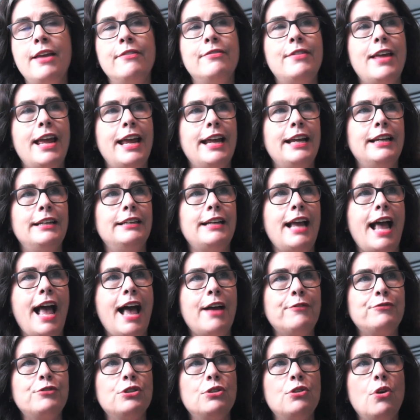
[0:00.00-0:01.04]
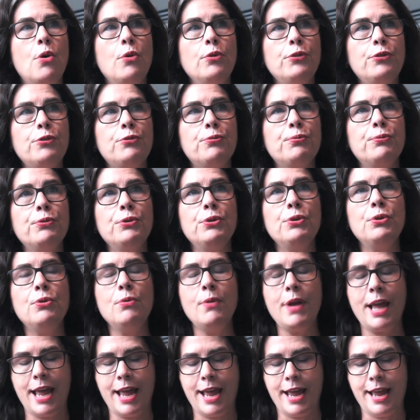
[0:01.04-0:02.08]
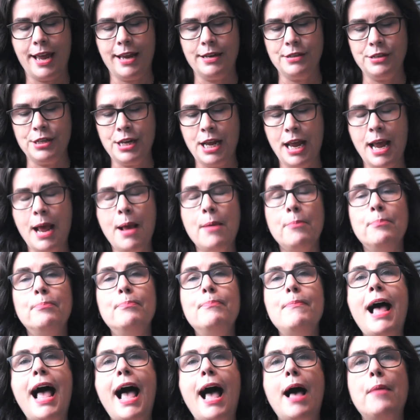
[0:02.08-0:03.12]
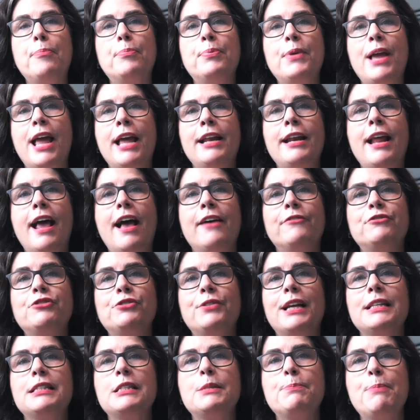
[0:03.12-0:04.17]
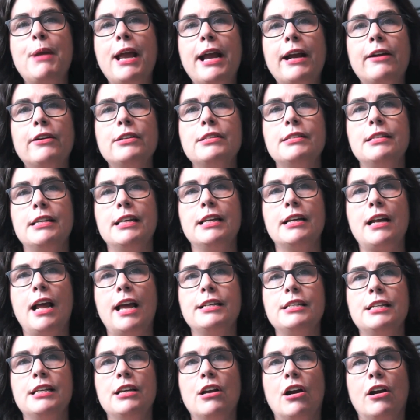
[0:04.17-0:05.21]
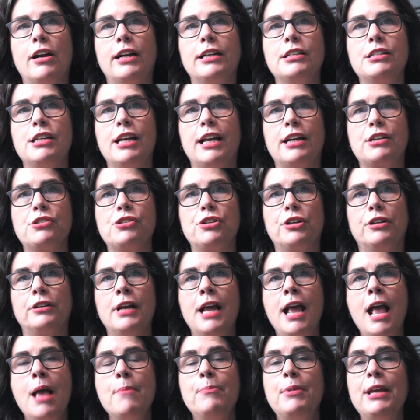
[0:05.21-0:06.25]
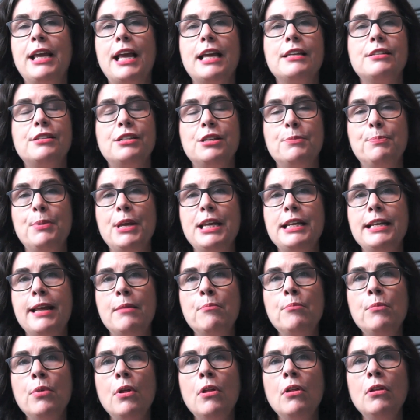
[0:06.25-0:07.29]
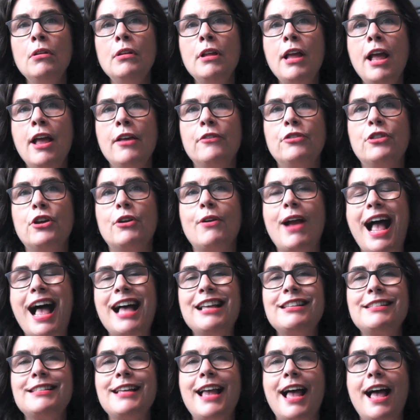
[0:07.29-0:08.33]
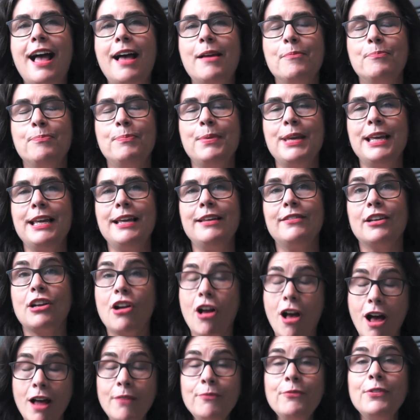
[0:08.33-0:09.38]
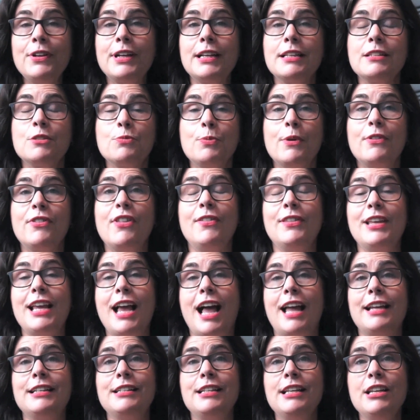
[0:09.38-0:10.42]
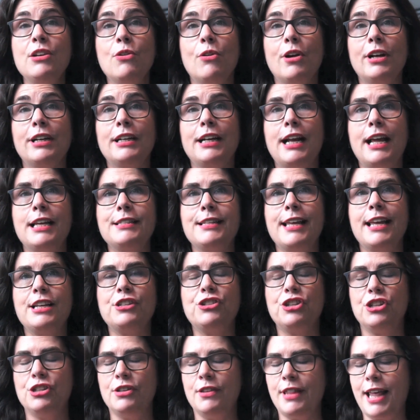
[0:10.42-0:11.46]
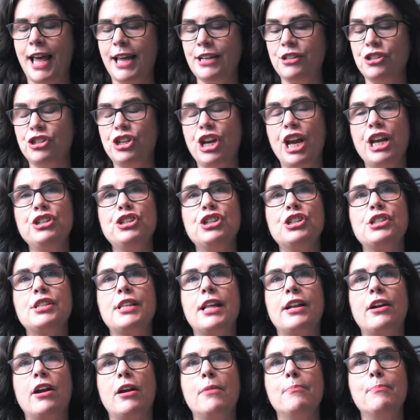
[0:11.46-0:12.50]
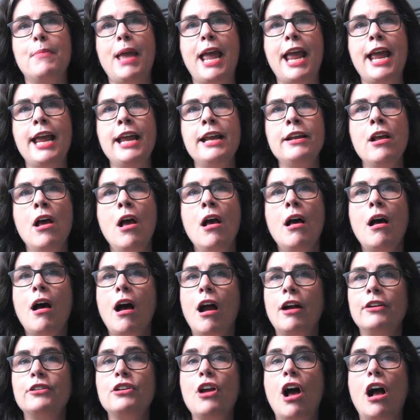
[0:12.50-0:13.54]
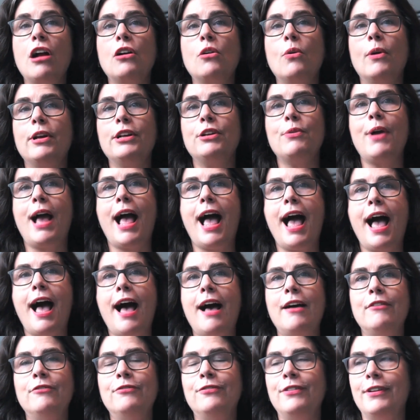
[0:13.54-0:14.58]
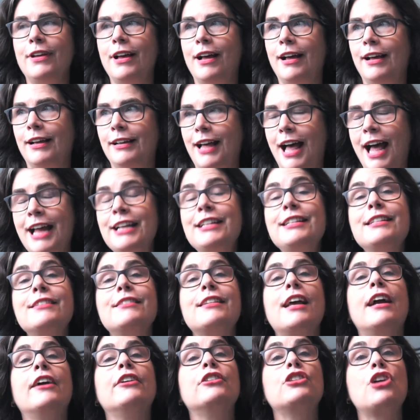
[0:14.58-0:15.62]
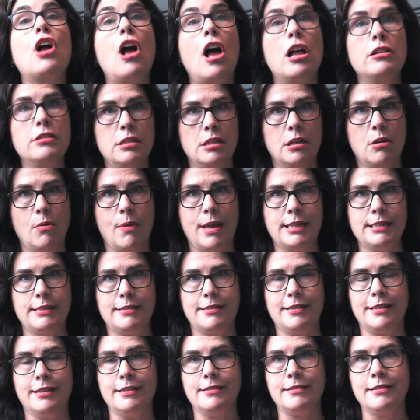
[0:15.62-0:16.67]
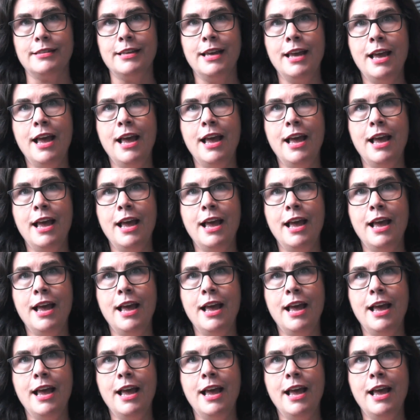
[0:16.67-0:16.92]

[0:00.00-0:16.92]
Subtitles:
They have to go through and map and have transparency in IT architecture, because to be nimble, there has to be the confidence within the IT organization that changes that are made are not going to have undesired consequences